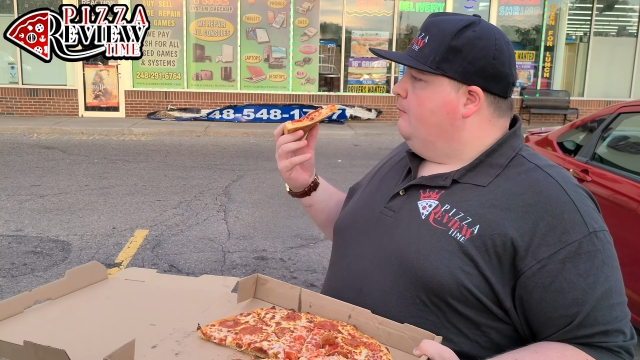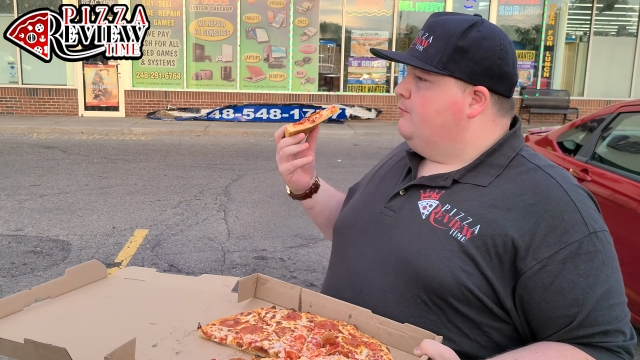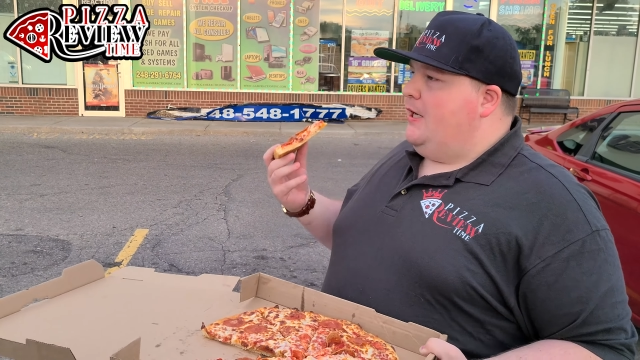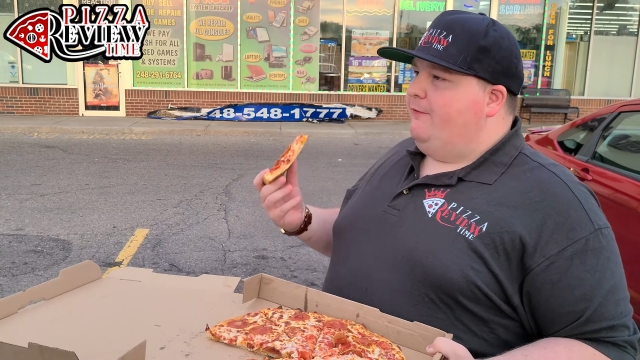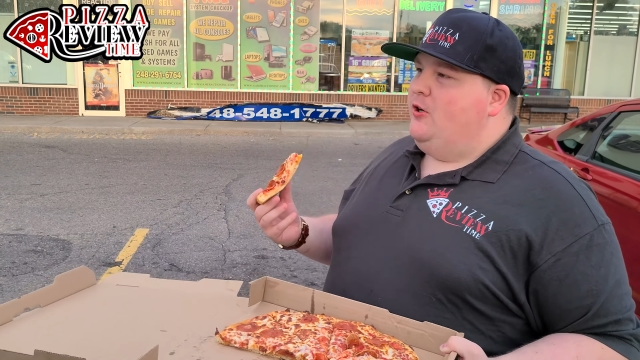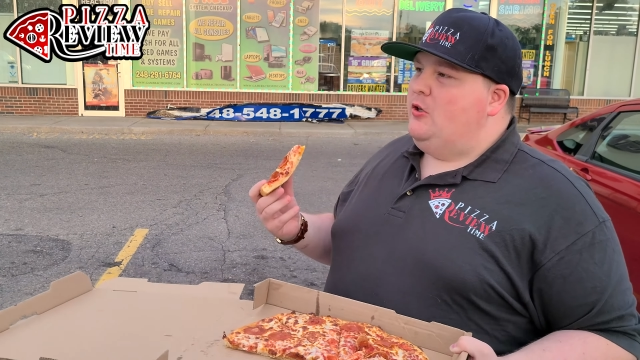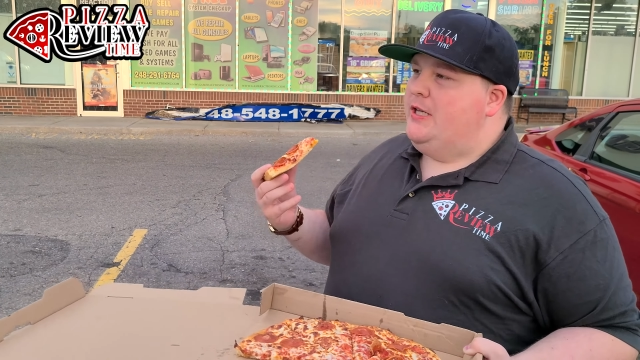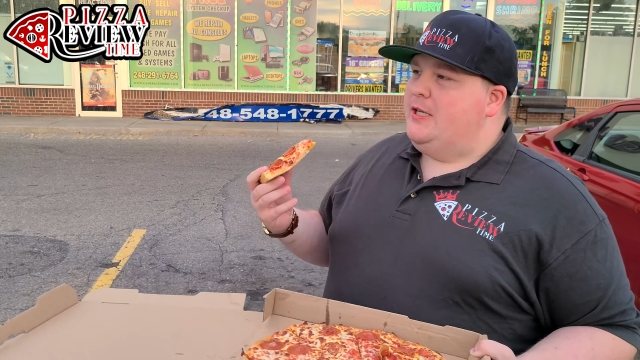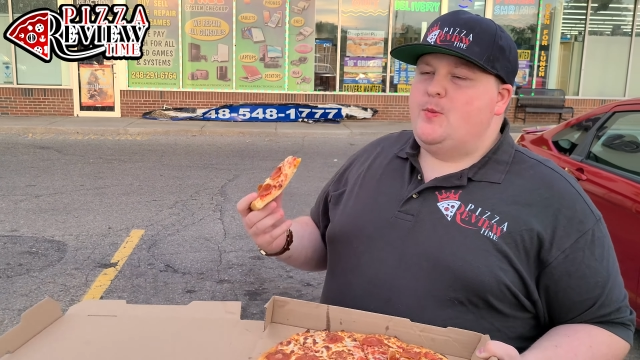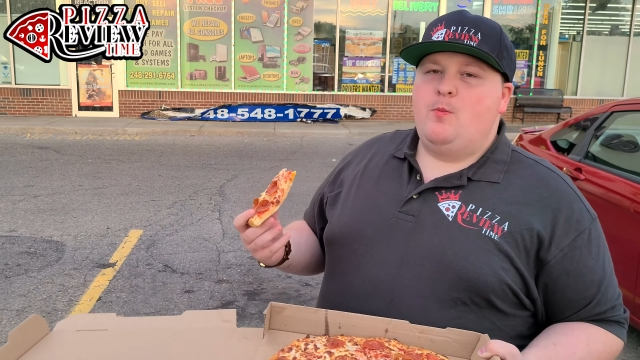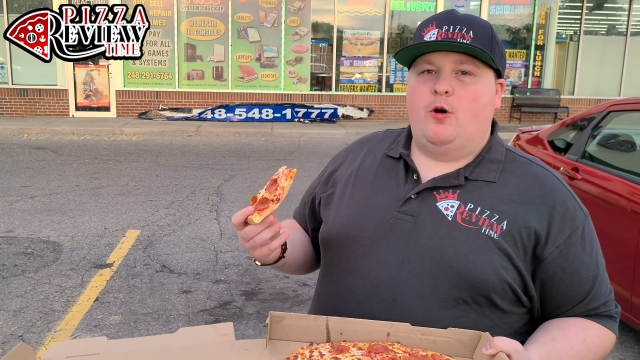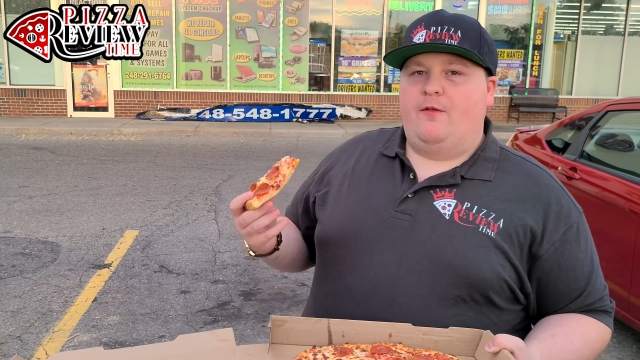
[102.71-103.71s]
definitely
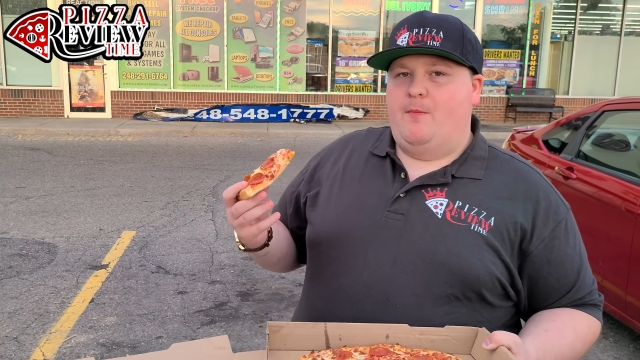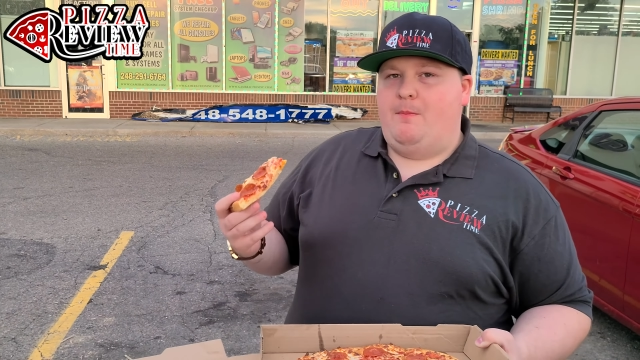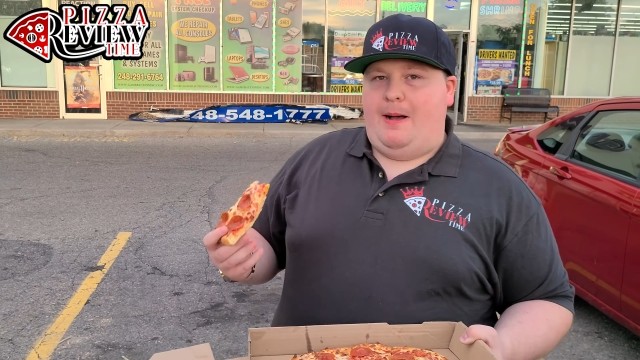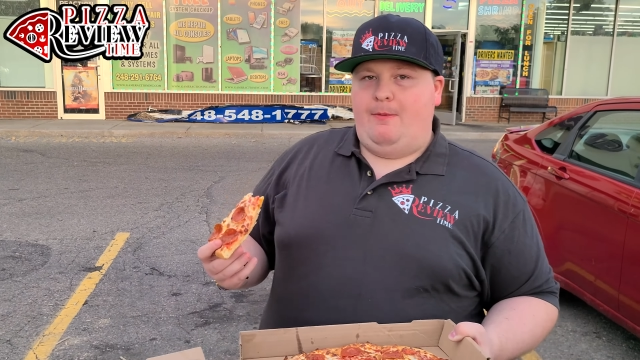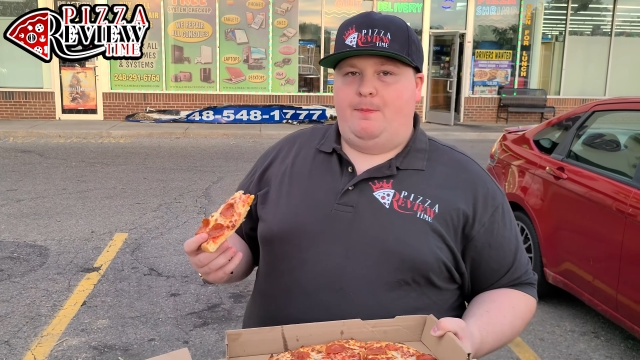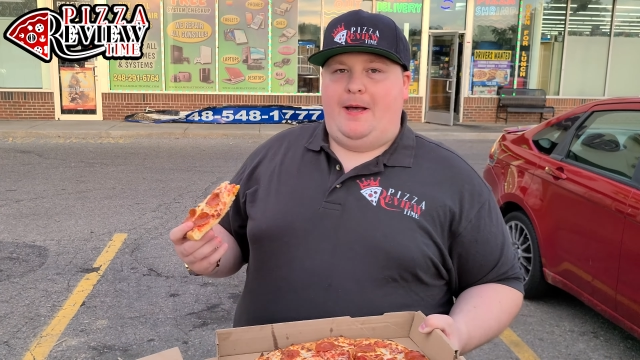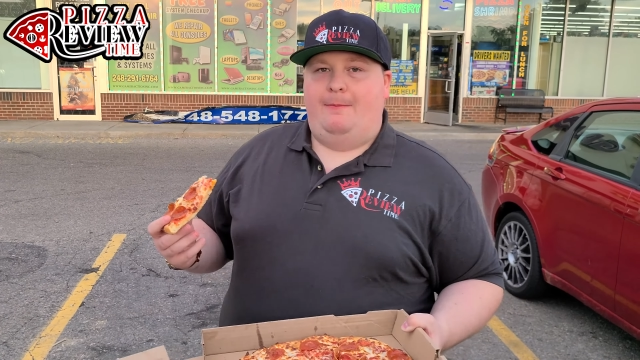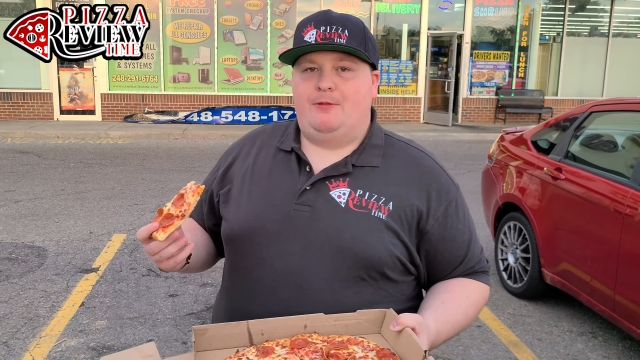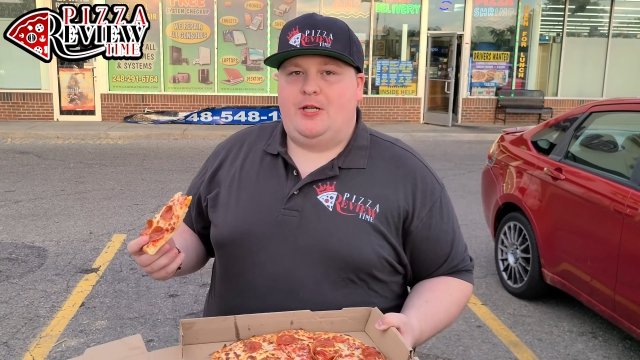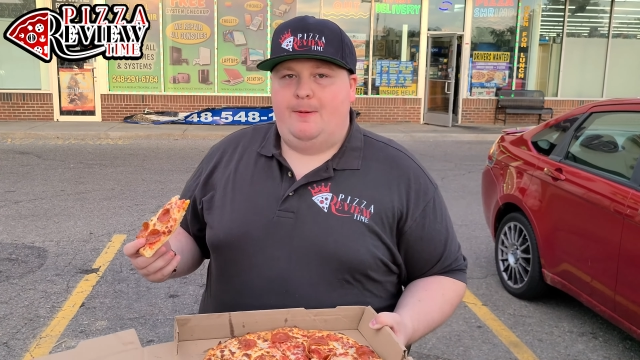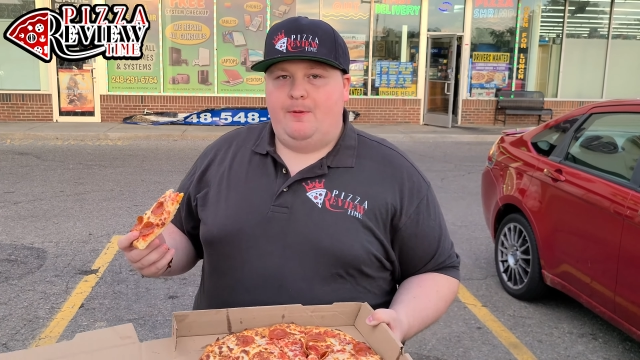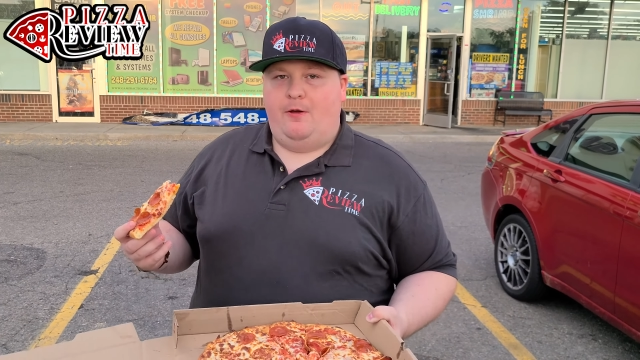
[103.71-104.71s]
gives me more of a mom and pops
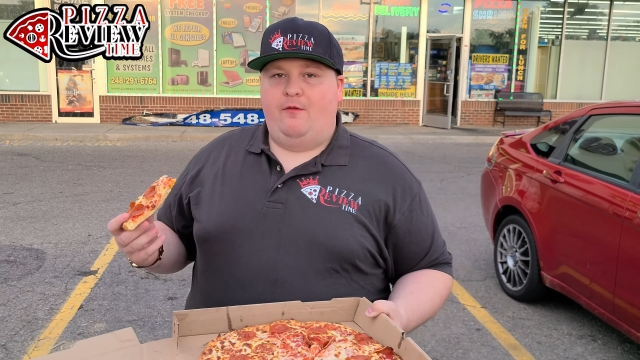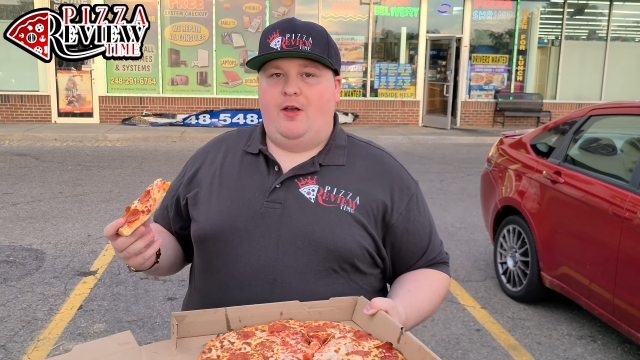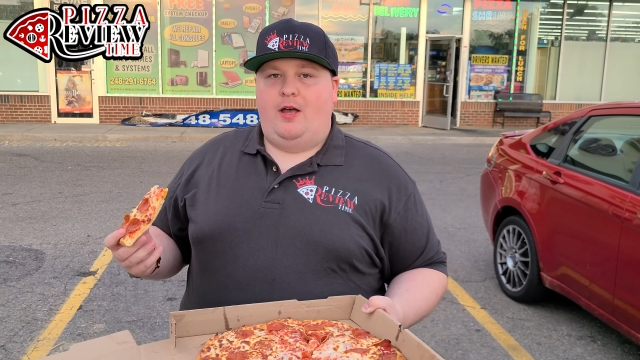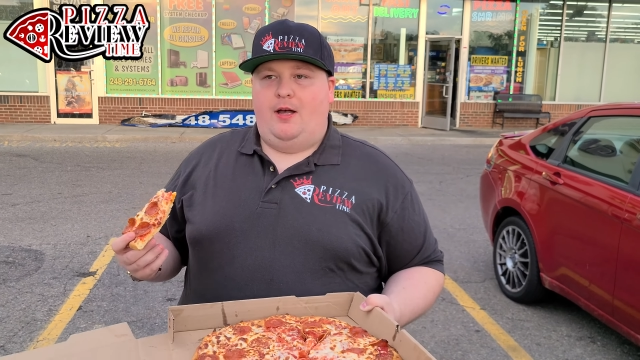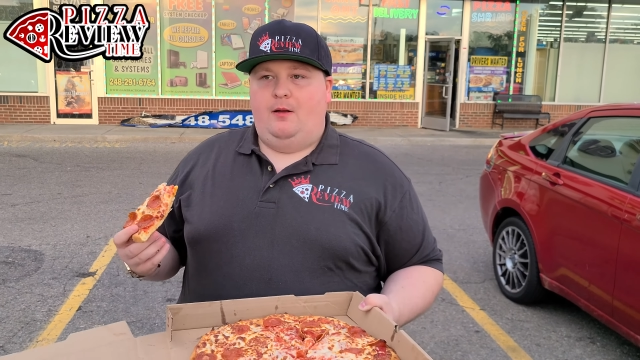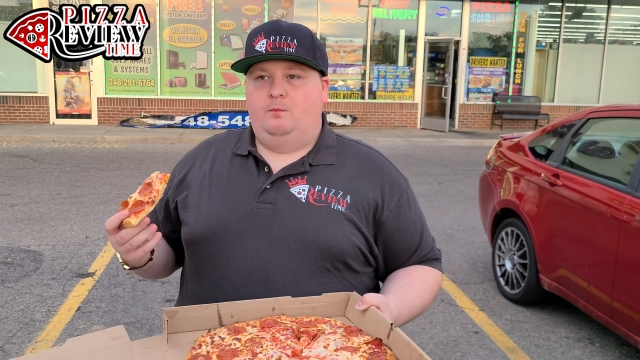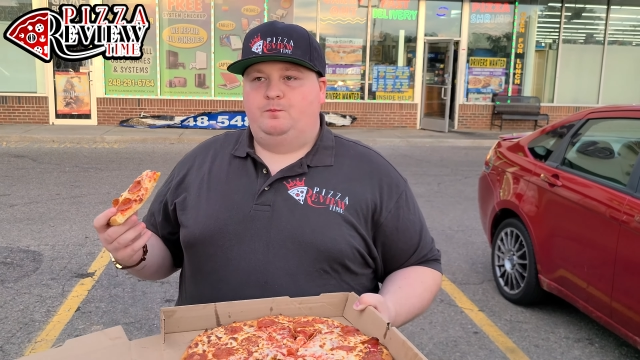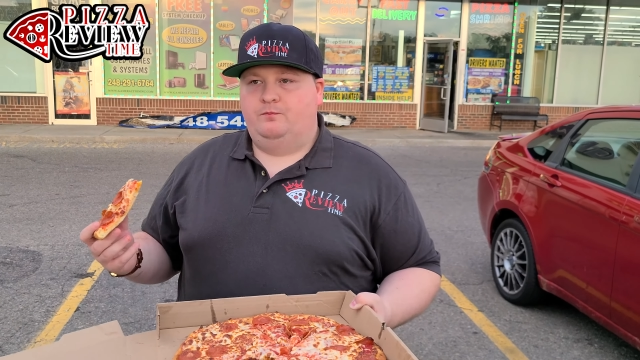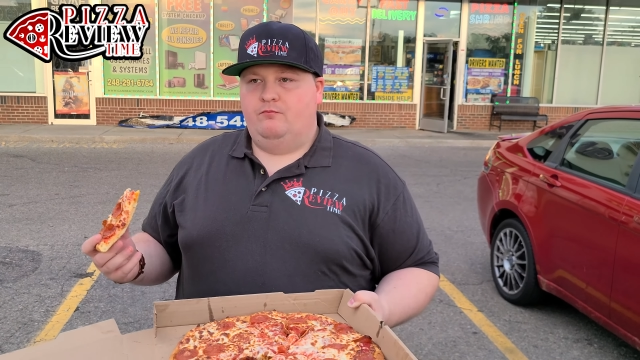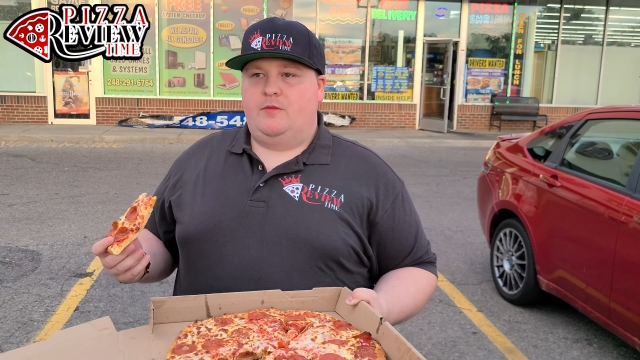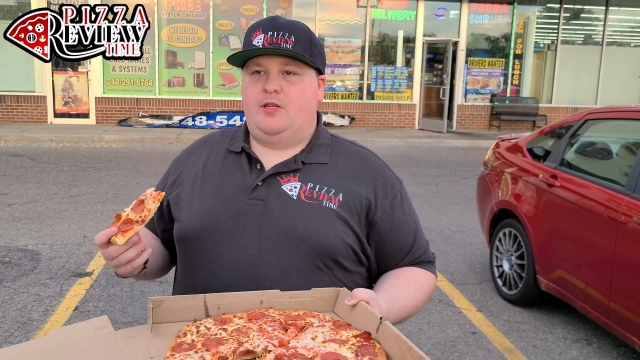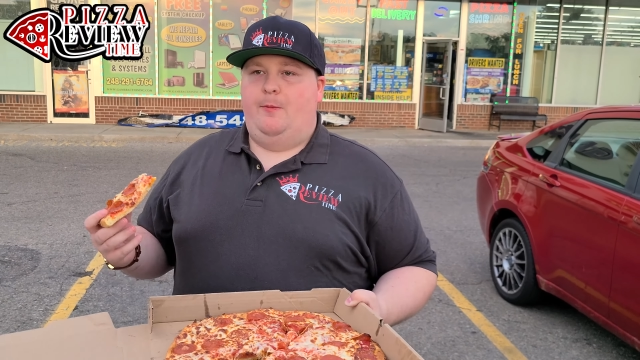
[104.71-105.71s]
type of uh,
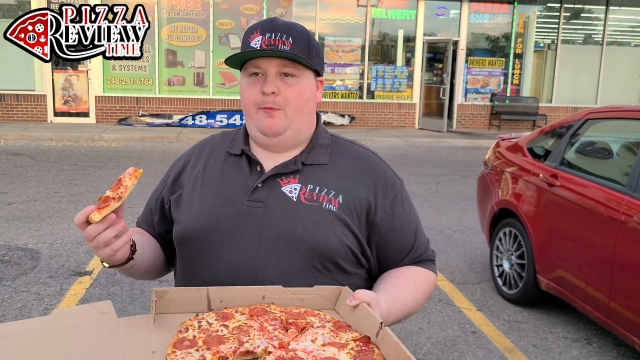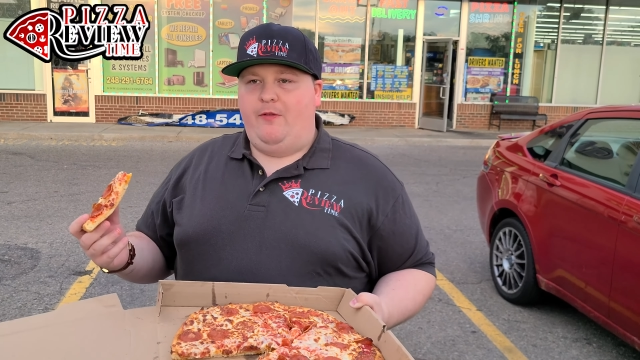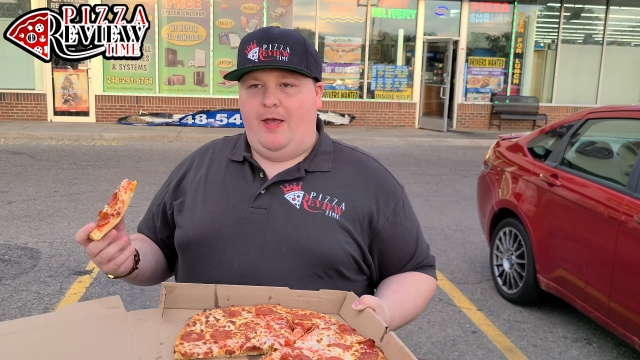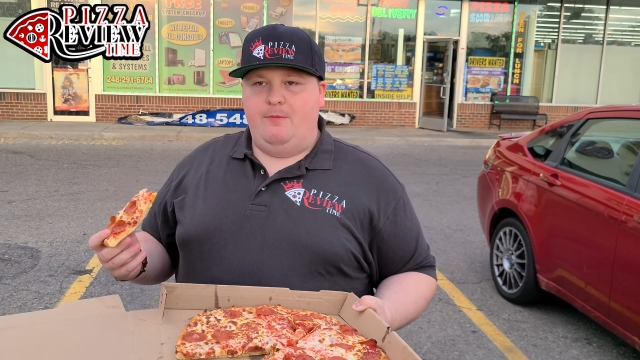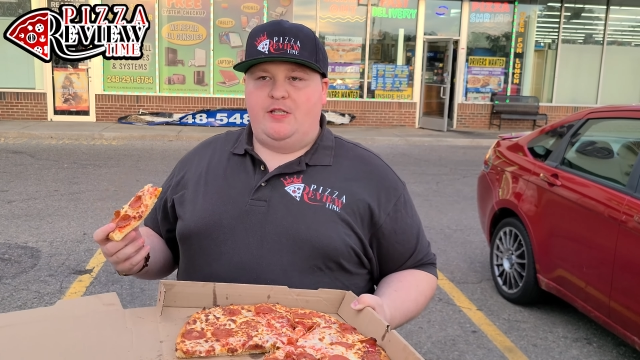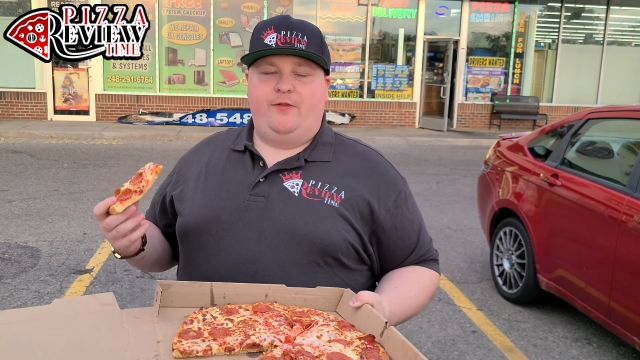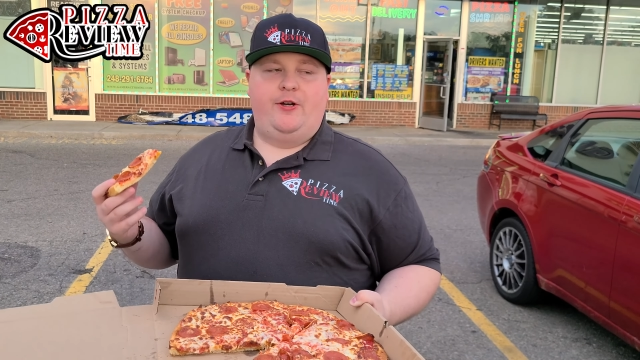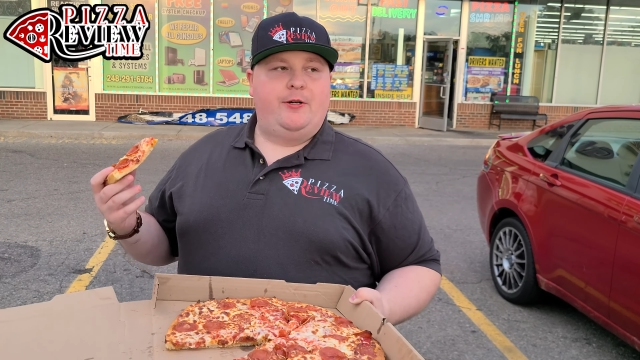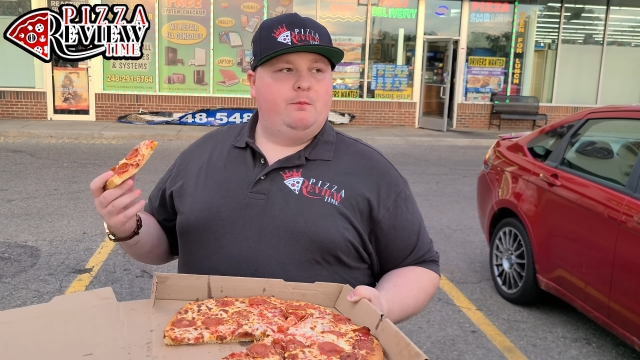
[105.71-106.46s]
type of atmosphere.